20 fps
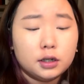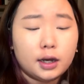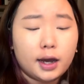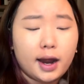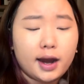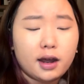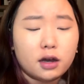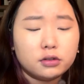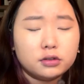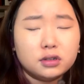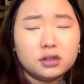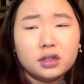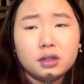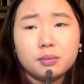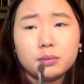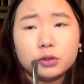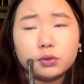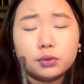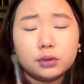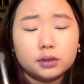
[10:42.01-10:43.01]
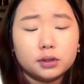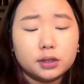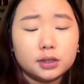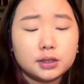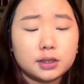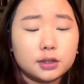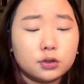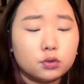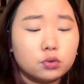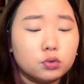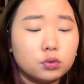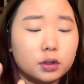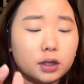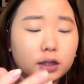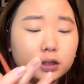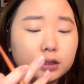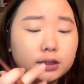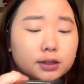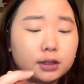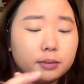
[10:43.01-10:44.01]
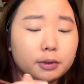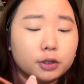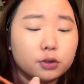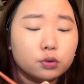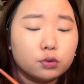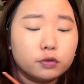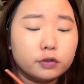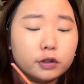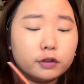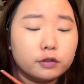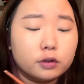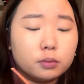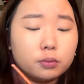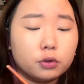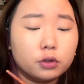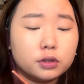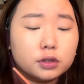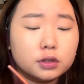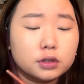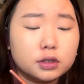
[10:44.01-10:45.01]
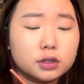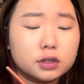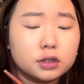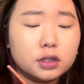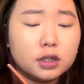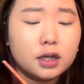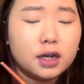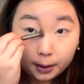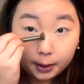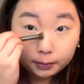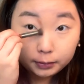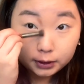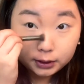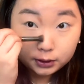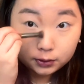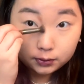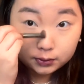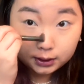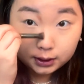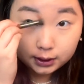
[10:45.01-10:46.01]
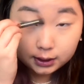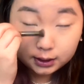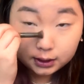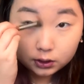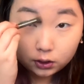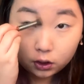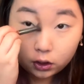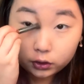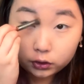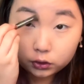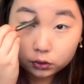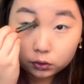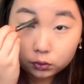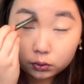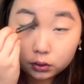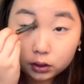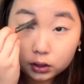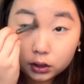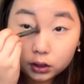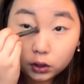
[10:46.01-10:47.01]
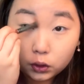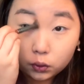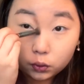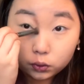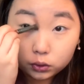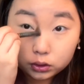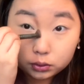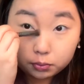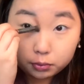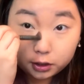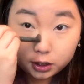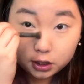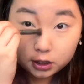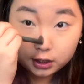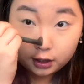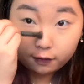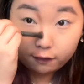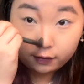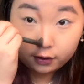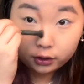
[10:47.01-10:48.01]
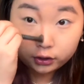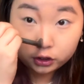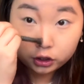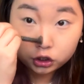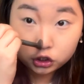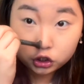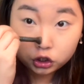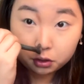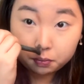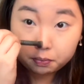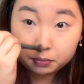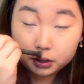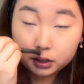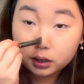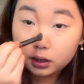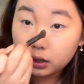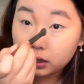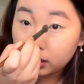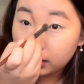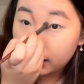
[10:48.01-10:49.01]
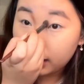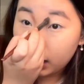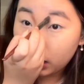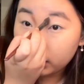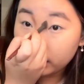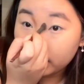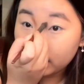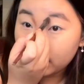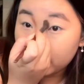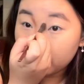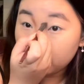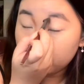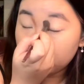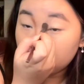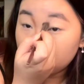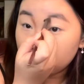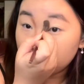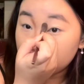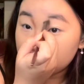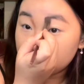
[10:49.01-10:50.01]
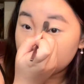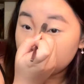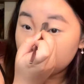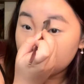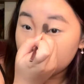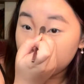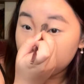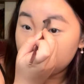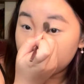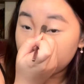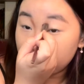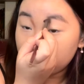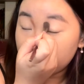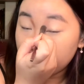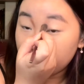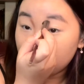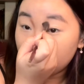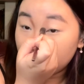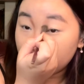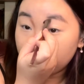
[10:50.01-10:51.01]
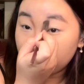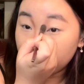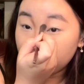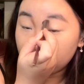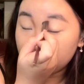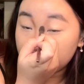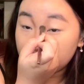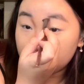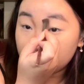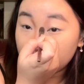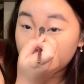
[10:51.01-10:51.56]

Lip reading: I alternate between this and Hoola. These are my two favorite bronzers. I'm just using this contour nose brush I found on Shopee. I'll link it down below. It's really been very helpful for me.